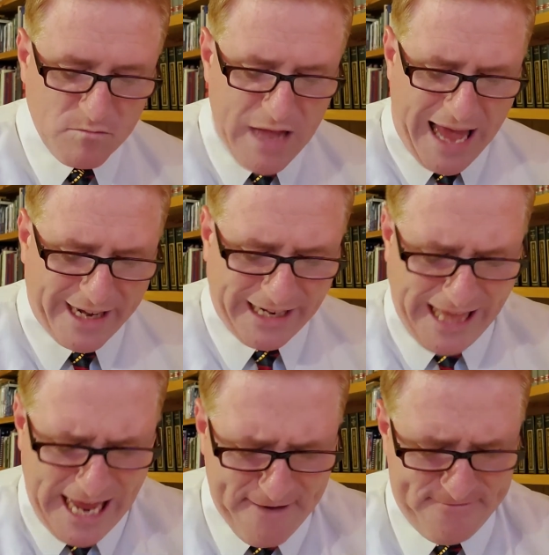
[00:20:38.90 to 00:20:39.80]
and
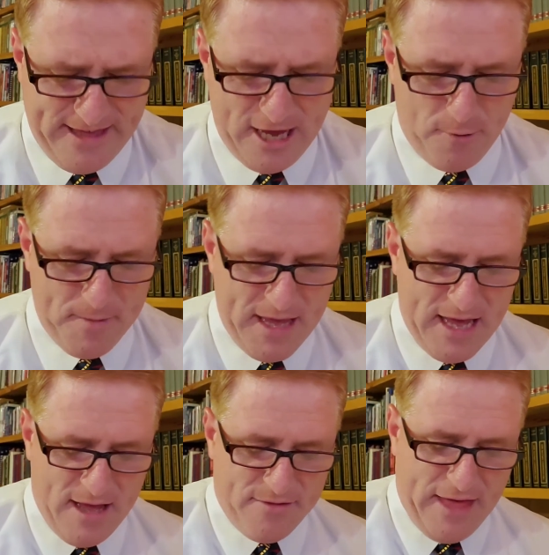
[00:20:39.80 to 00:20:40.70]
leave them,
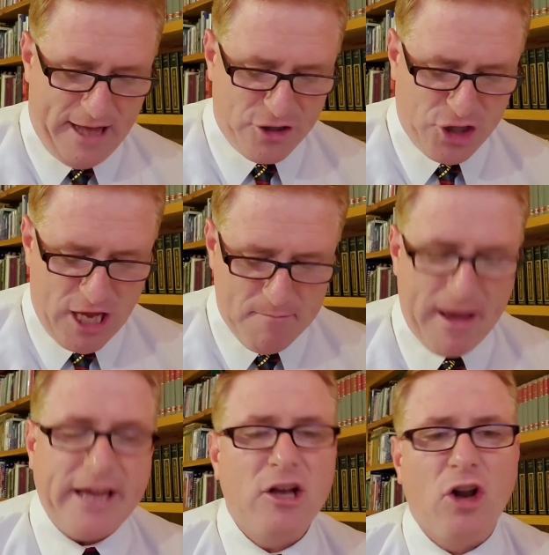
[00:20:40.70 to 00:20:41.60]
that she
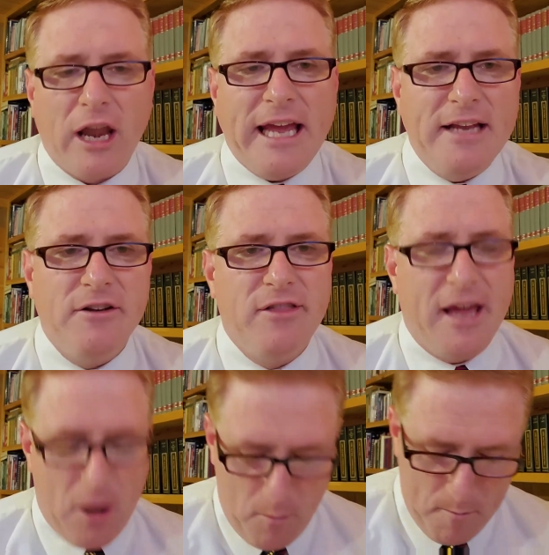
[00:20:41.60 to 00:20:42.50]
may glean
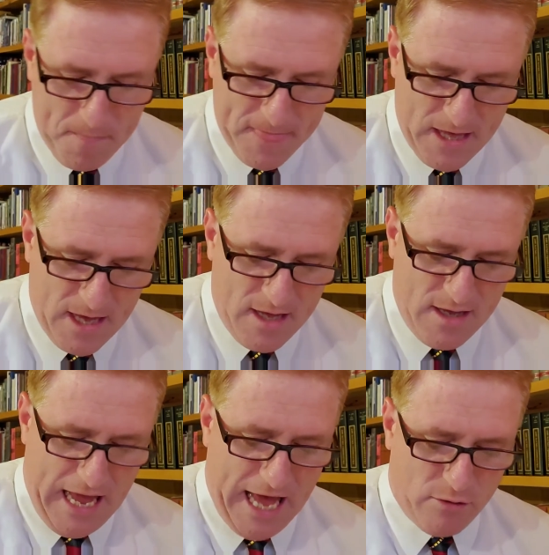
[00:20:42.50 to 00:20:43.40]
them,
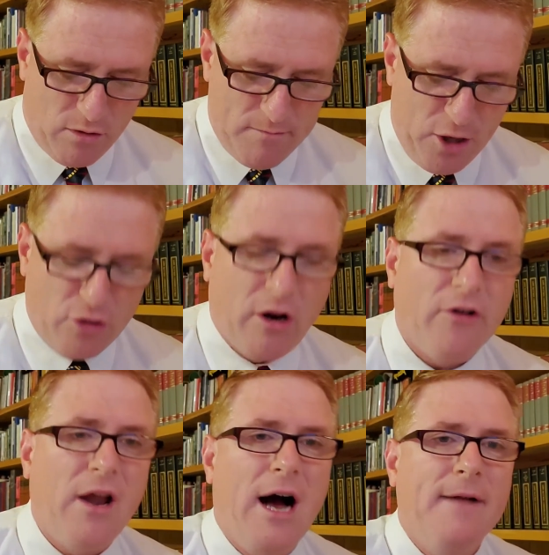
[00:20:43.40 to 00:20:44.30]
and rebuke
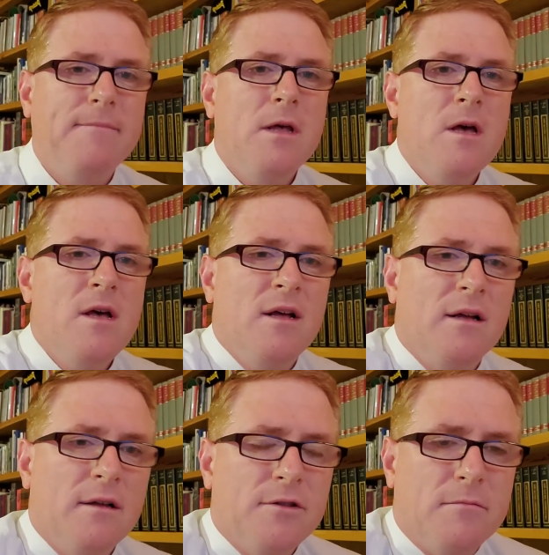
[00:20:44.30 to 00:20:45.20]
her not.
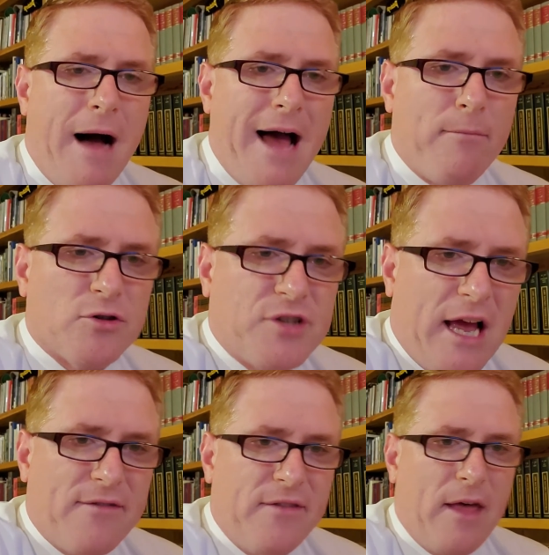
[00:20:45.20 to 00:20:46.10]
The Bible
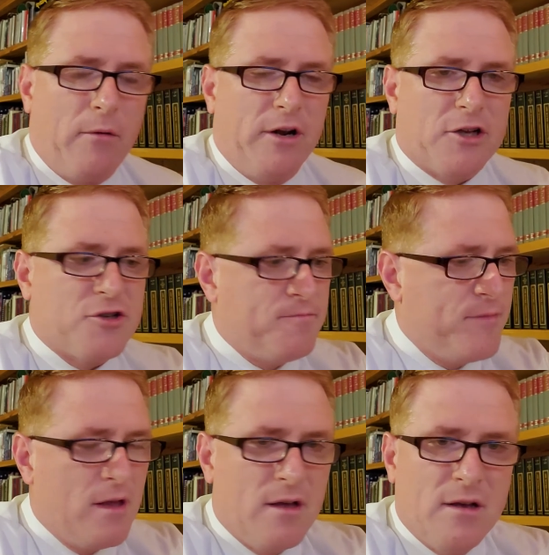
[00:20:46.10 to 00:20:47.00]
said that they were just
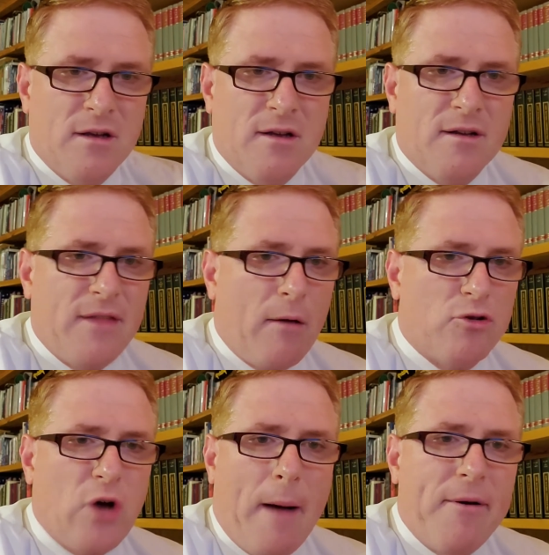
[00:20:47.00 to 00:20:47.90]
they were
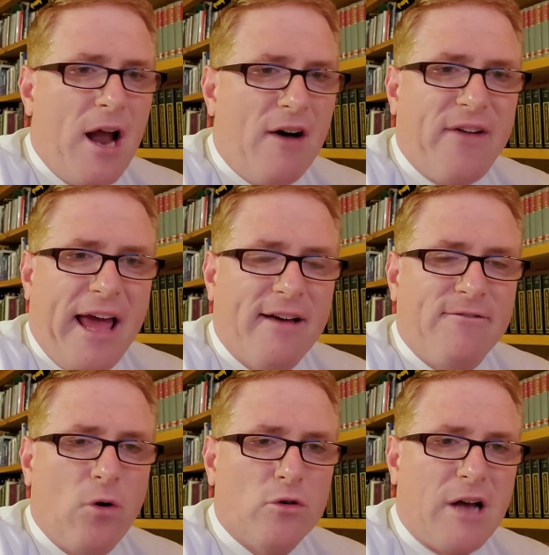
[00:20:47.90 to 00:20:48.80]
dropping off
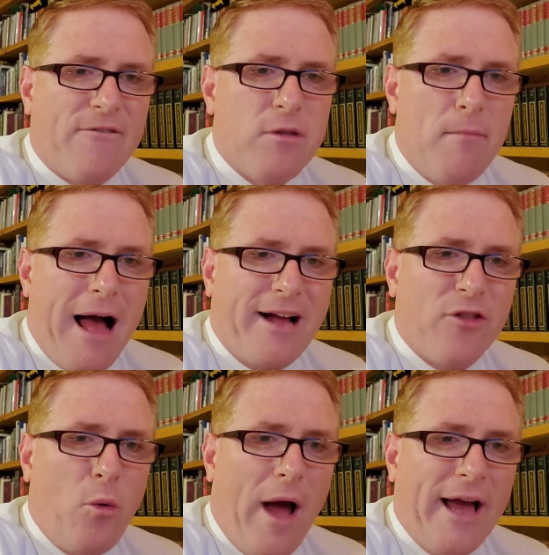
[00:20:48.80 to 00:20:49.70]
handfuls off the back of
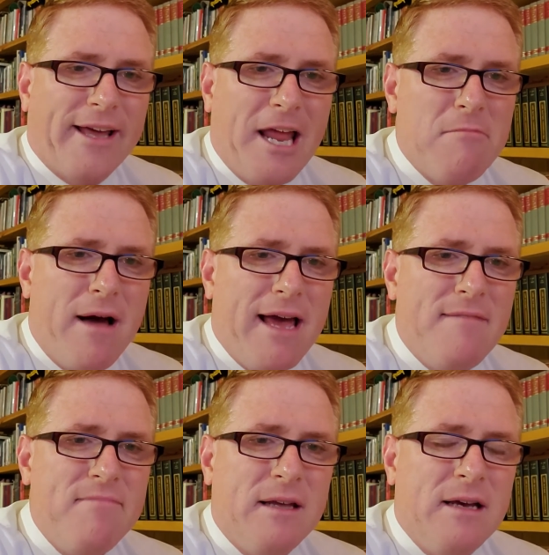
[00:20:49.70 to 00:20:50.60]
the wagon. Amen.